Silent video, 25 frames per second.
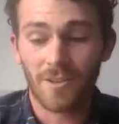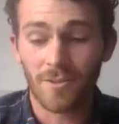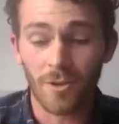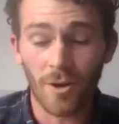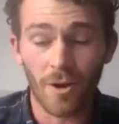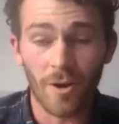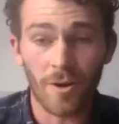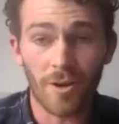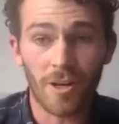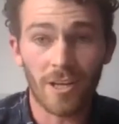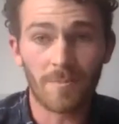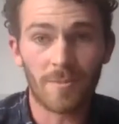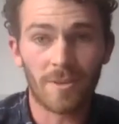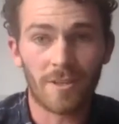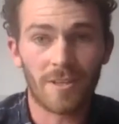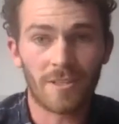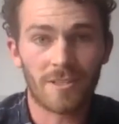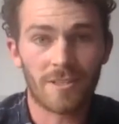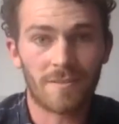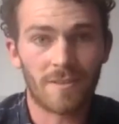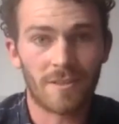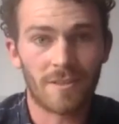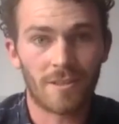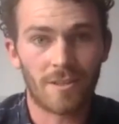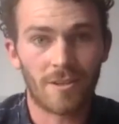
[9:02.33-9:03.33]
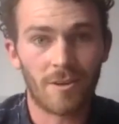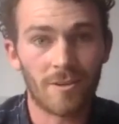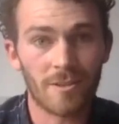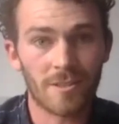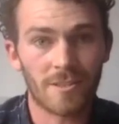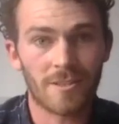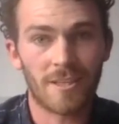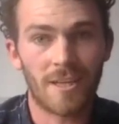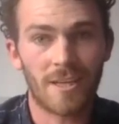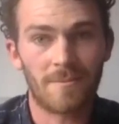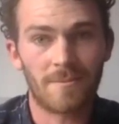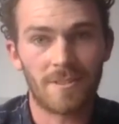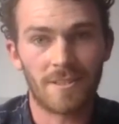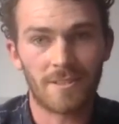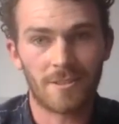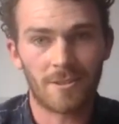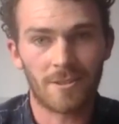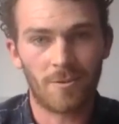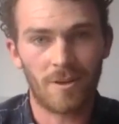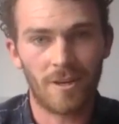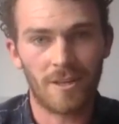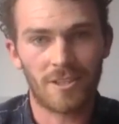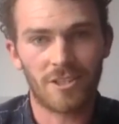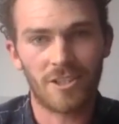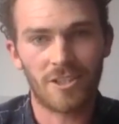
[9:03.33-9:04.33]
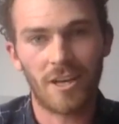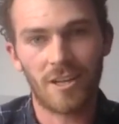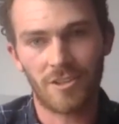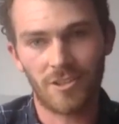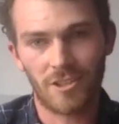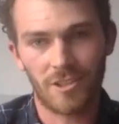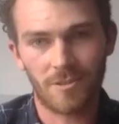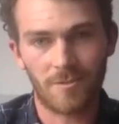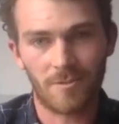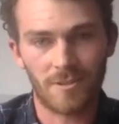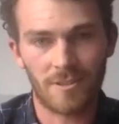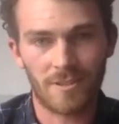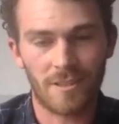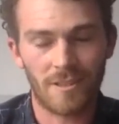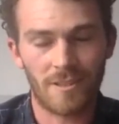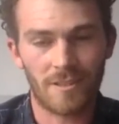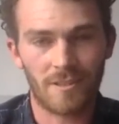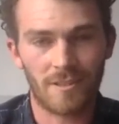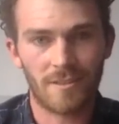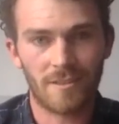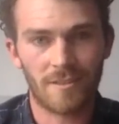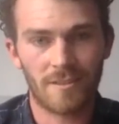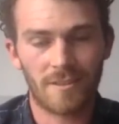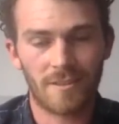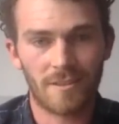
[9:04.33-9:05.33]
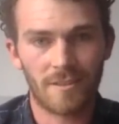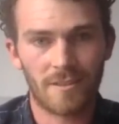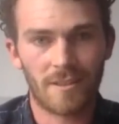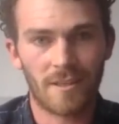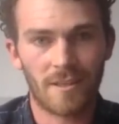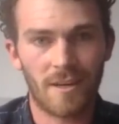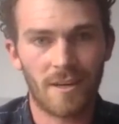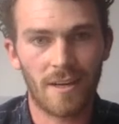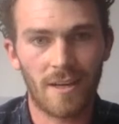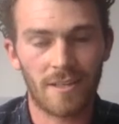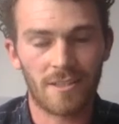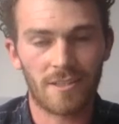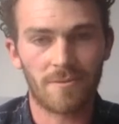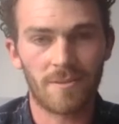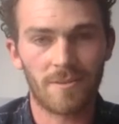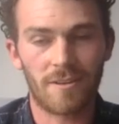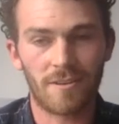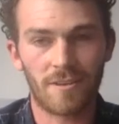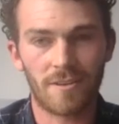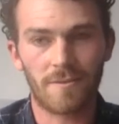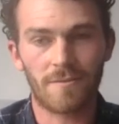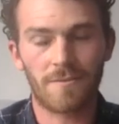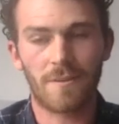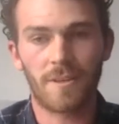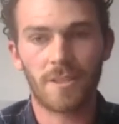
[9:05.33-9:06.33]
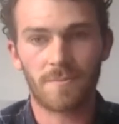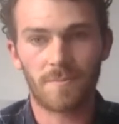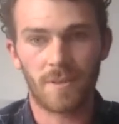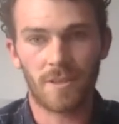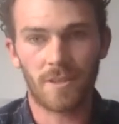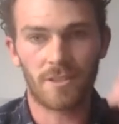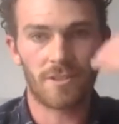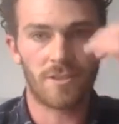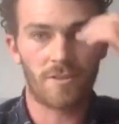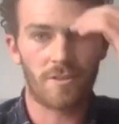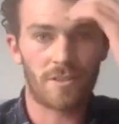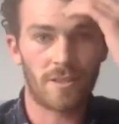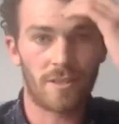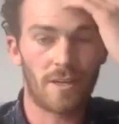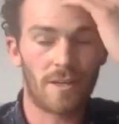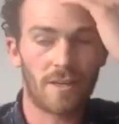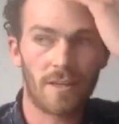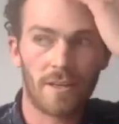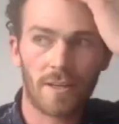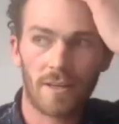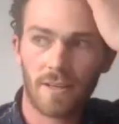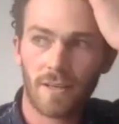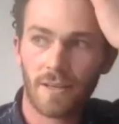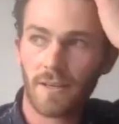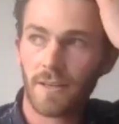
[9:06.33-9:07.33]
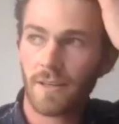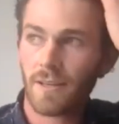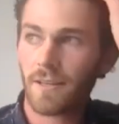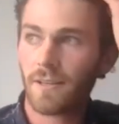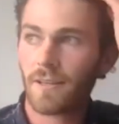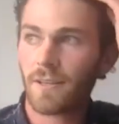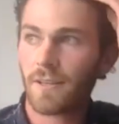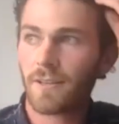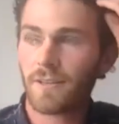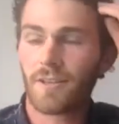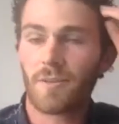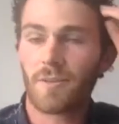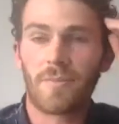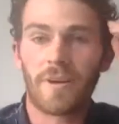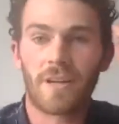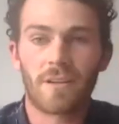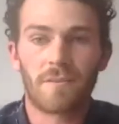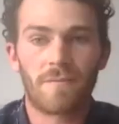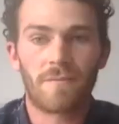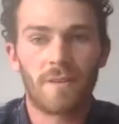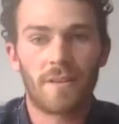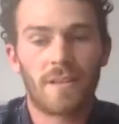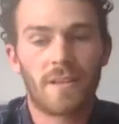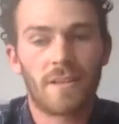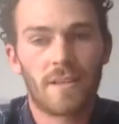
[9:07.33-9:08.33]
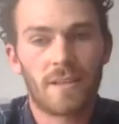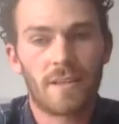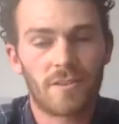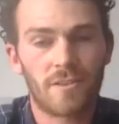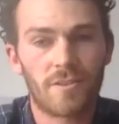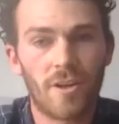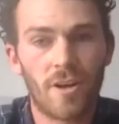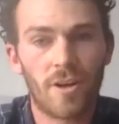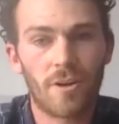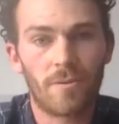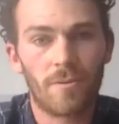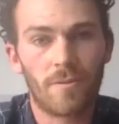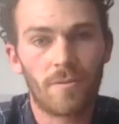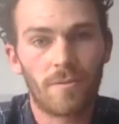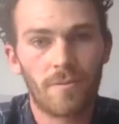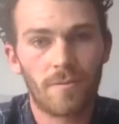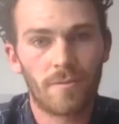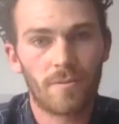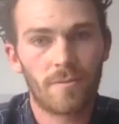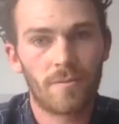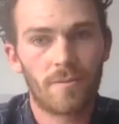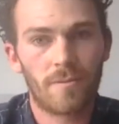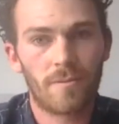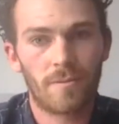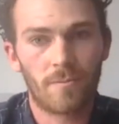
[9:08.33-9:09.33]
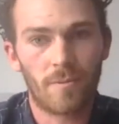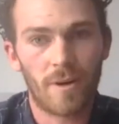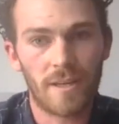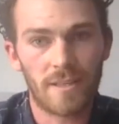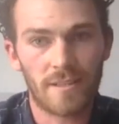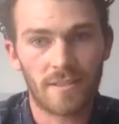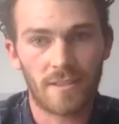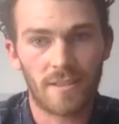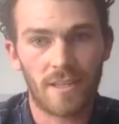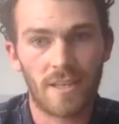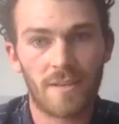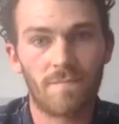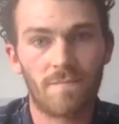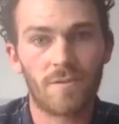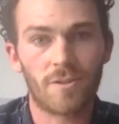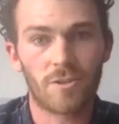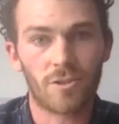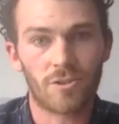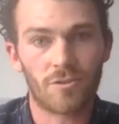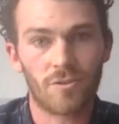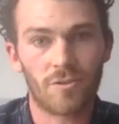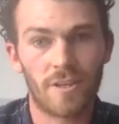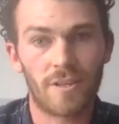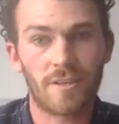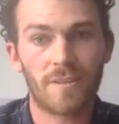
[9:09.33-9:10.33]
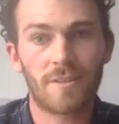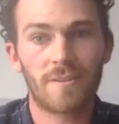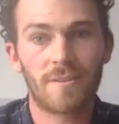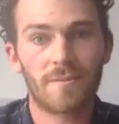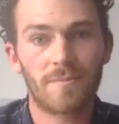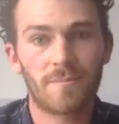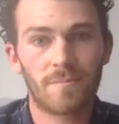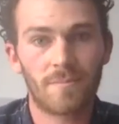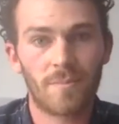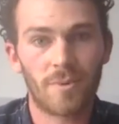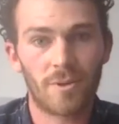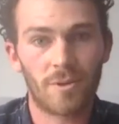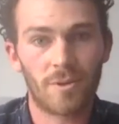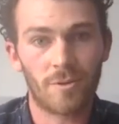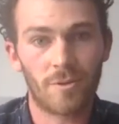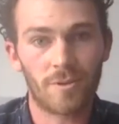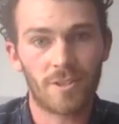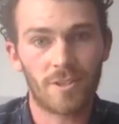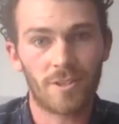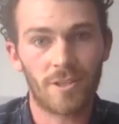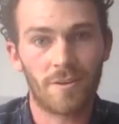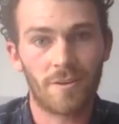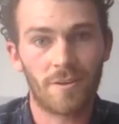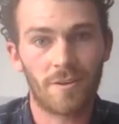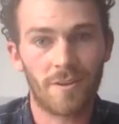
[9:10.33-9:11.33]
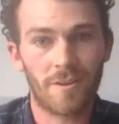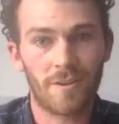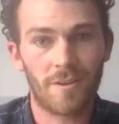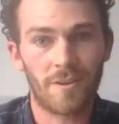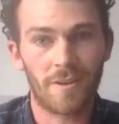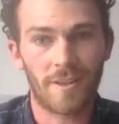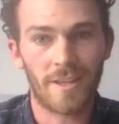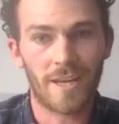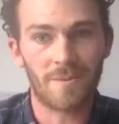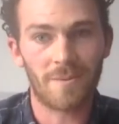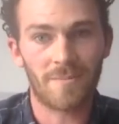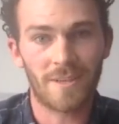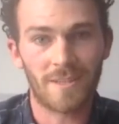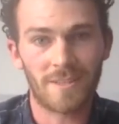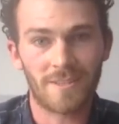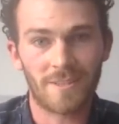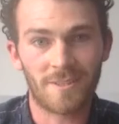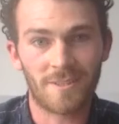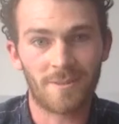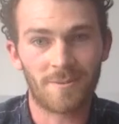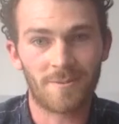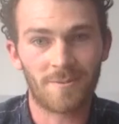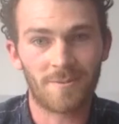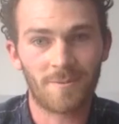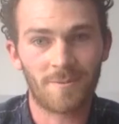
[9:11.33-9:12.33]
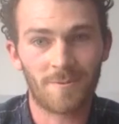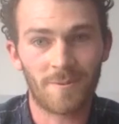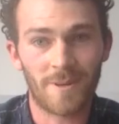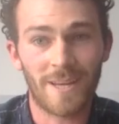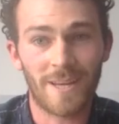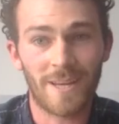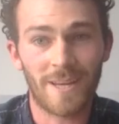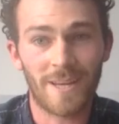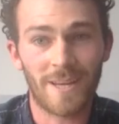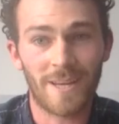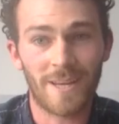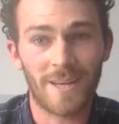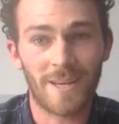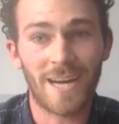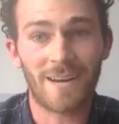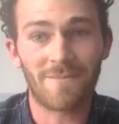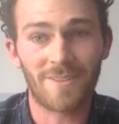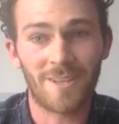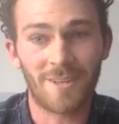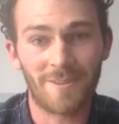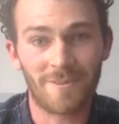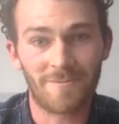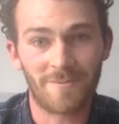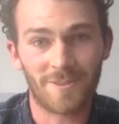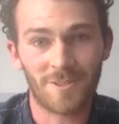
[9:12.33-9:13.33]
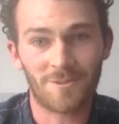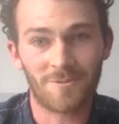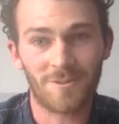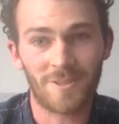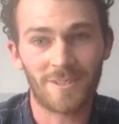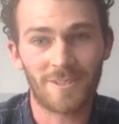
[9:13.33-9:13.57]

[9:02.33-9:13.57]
Not only because of the concept is quite a challenging one to get our around in the first place, due to the benefit that there's no wasted inventory, but also that means that we have no inventory.